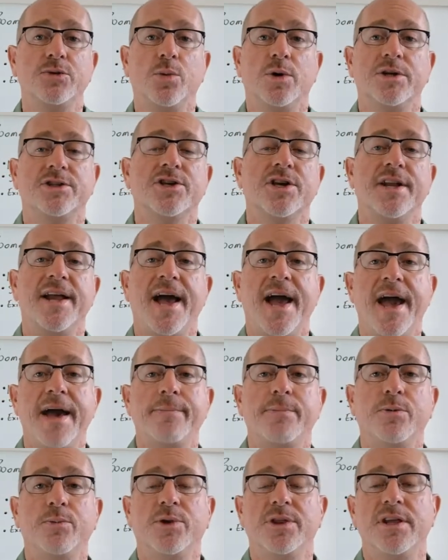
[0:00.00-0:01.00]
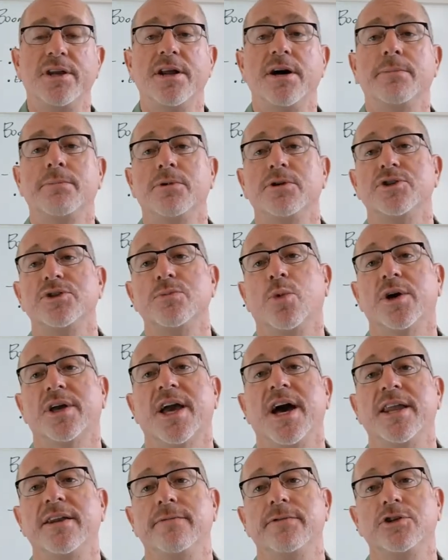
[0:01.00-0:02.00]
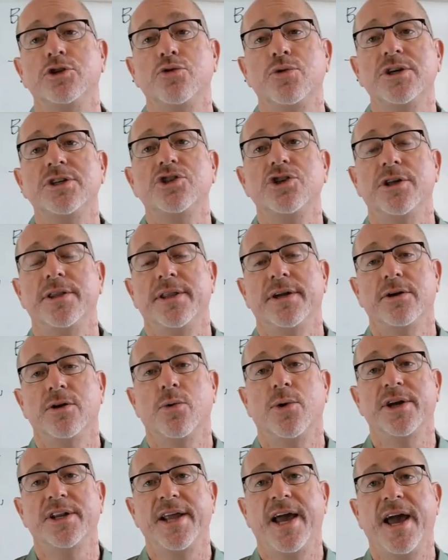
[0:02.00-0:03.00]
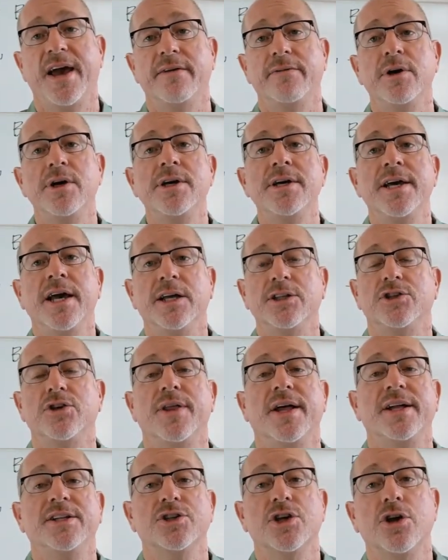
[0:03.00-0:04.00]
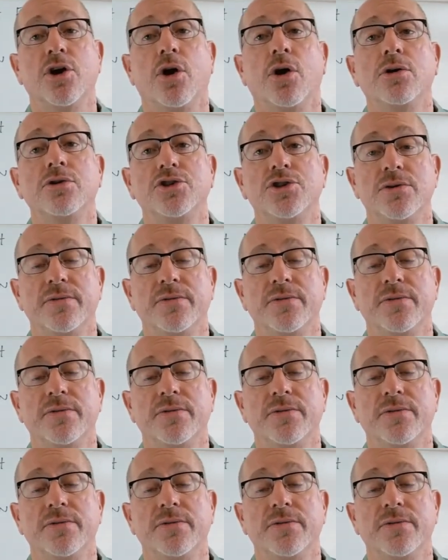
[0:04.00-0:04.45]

what's going to happen with the numbers and what kind of attrition they're going to have. And so that's going to hurt